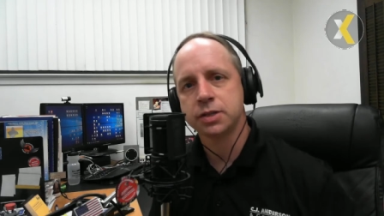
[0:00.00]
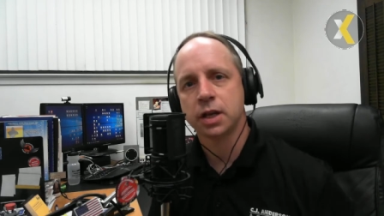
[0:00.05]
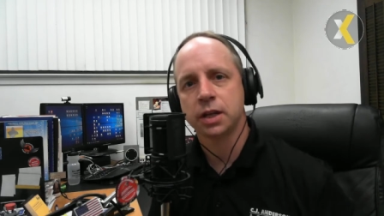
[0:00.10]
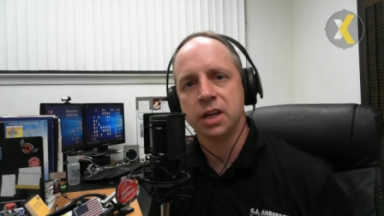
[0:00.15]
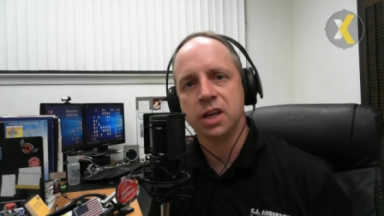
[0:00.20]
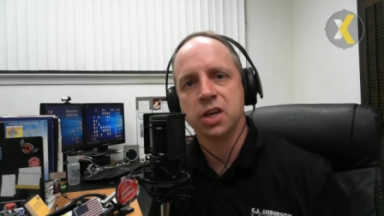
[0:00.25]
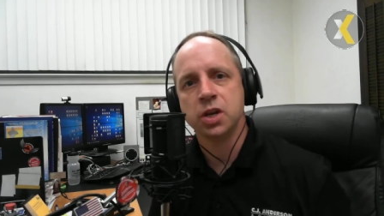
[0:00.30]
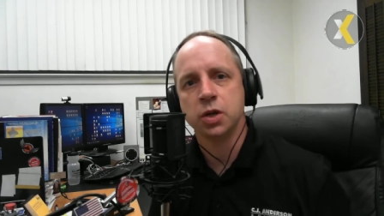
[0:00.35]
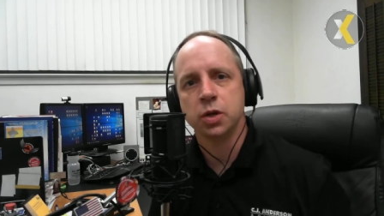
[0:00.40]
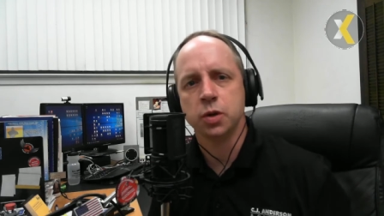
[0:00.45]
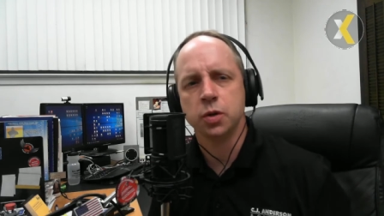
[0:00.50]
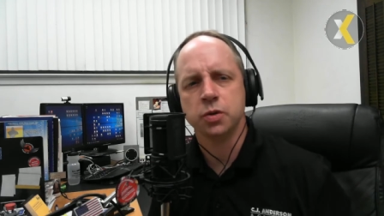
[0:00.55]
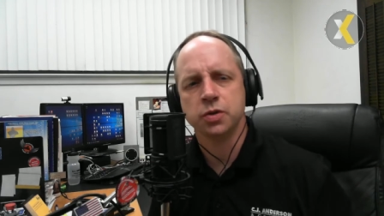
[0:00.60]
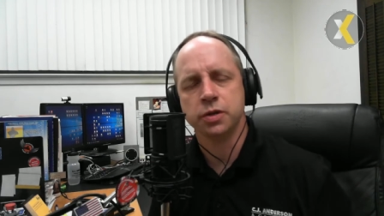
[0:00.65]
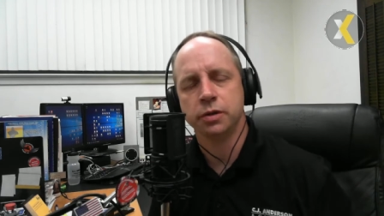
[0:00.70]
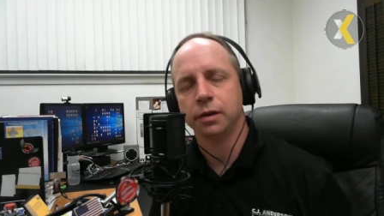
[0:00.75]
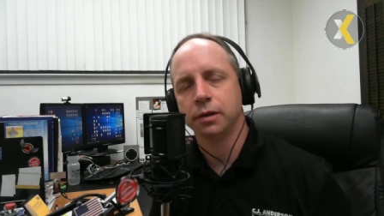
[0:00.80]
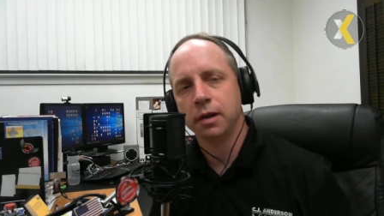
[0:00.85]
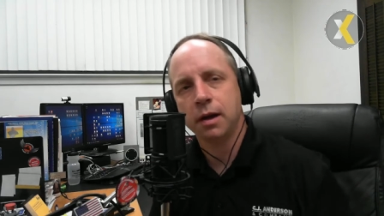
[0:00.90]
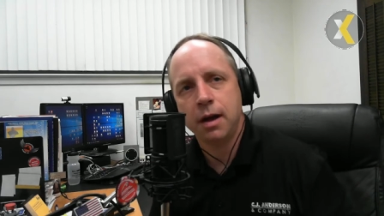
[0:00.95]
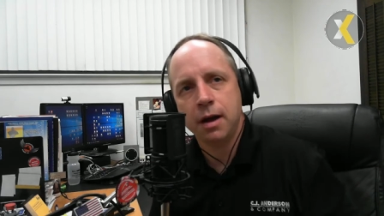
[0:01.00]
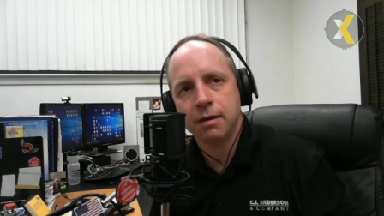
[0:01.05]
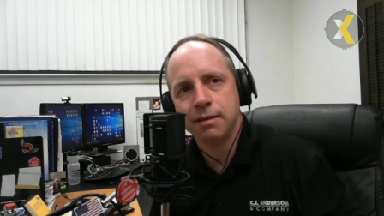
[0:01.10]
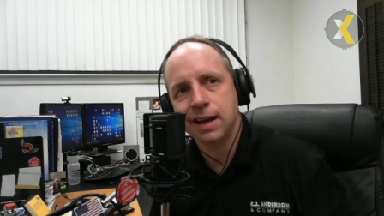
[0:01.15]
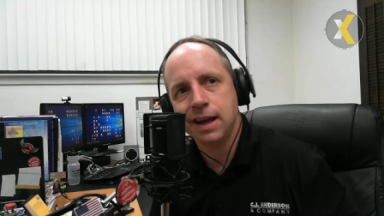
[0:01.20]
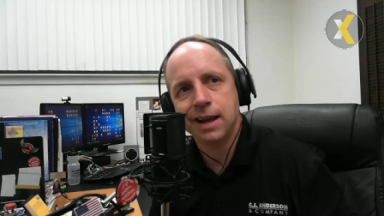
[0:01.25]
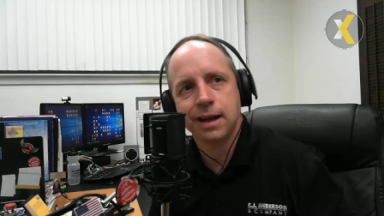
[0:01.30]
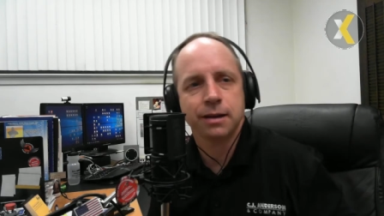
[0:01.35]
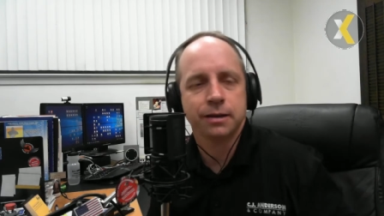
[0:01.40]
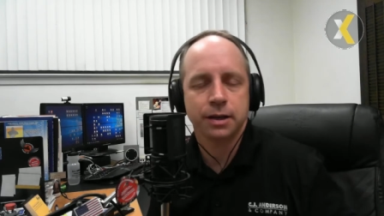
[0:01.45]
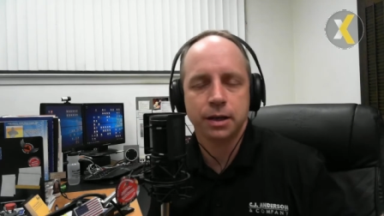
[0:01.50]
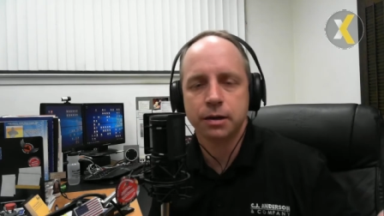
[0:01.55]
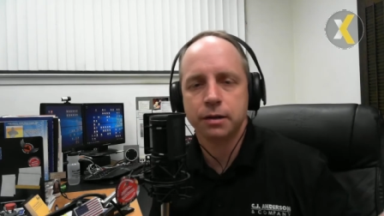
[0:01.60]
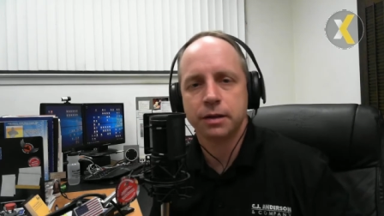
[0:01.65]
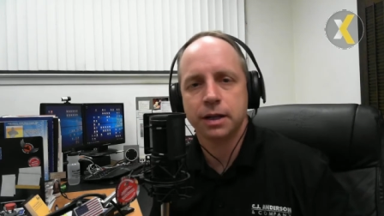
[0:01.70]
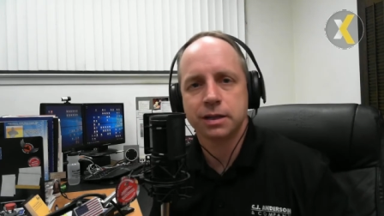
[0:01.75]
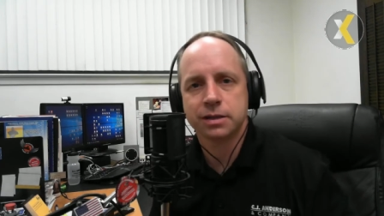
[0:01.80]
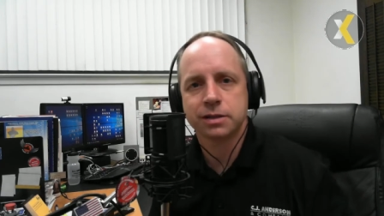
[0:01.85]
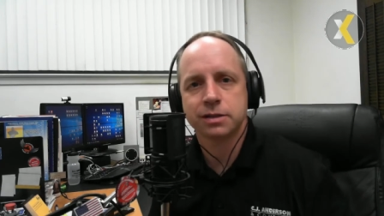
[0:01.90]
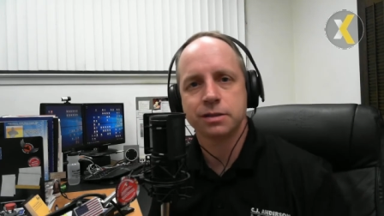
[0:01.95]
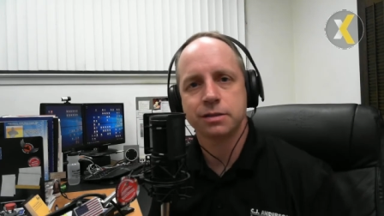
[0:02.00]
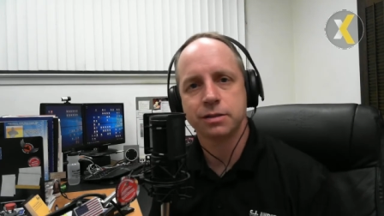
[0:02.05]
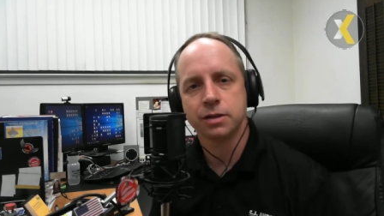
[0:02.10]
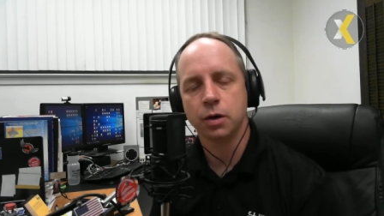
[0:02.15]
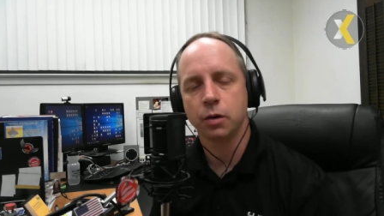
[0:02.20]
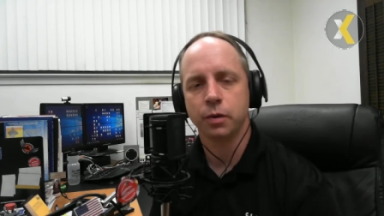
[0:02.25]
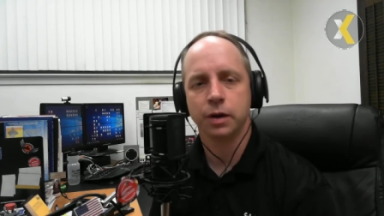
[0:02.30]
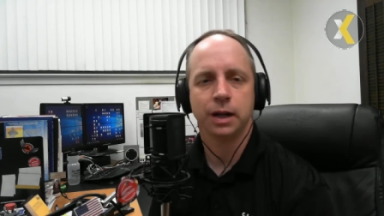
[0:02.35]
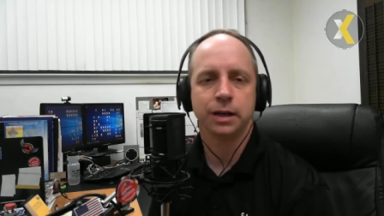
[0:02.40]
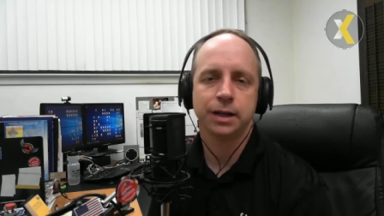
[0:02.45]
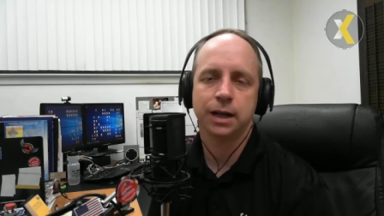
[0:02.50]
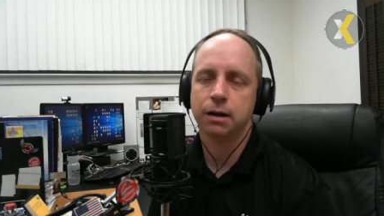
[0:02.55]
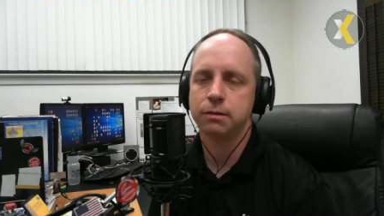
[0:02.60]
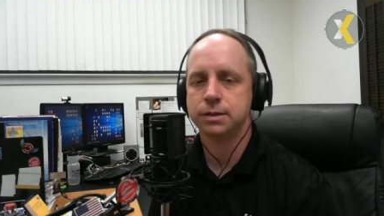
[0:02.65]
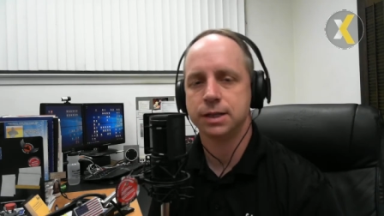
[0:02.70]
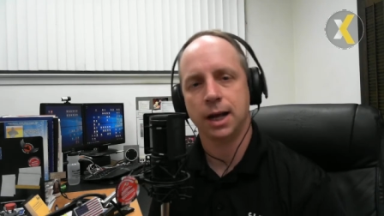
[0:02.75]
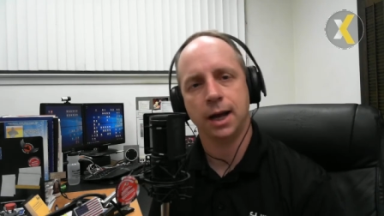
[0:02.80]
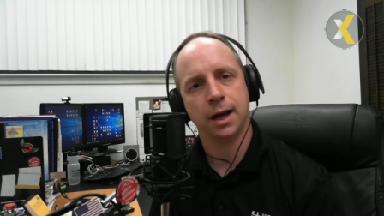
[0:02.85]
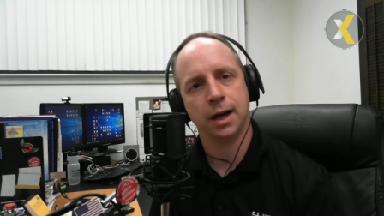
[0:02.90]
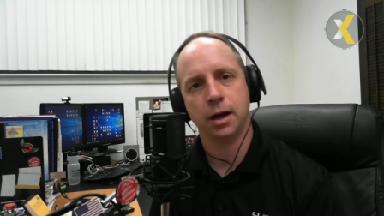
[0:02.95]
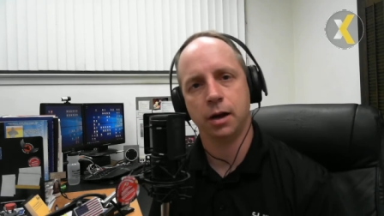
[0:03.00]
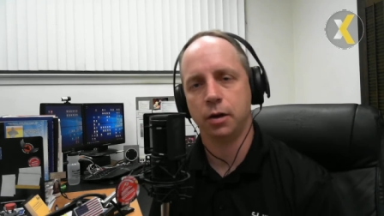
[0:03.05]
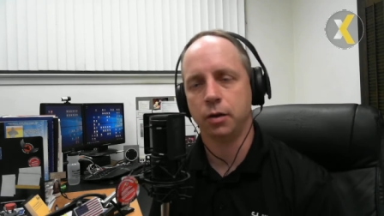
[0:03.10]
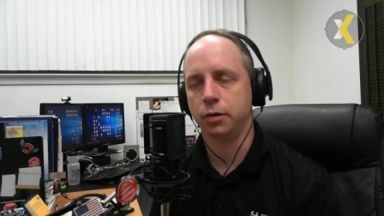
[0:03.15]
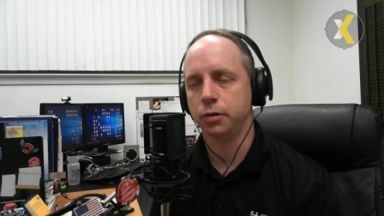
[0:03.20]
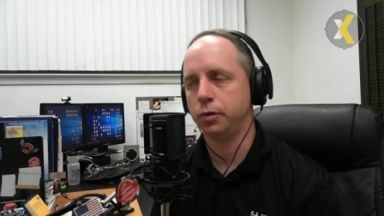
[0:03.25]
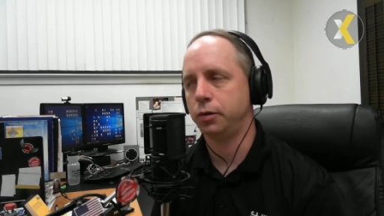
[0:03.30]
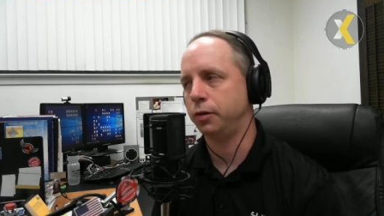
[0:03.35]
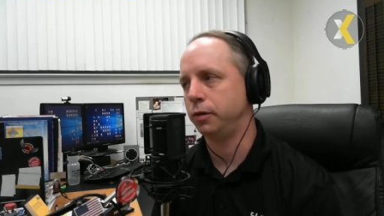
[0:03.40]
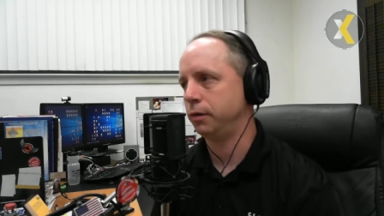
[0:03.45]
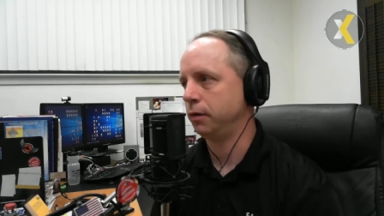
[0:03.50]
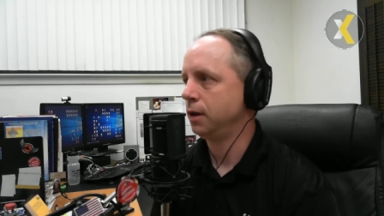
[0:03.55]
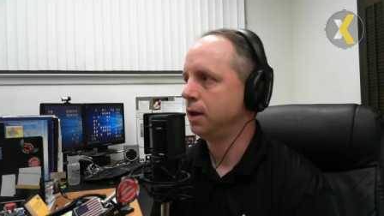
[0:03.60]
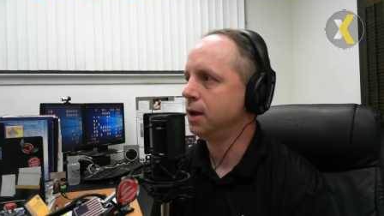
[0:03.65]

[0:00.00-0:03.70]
on the news and you're like, oh yeah, you know, that's going on downtown or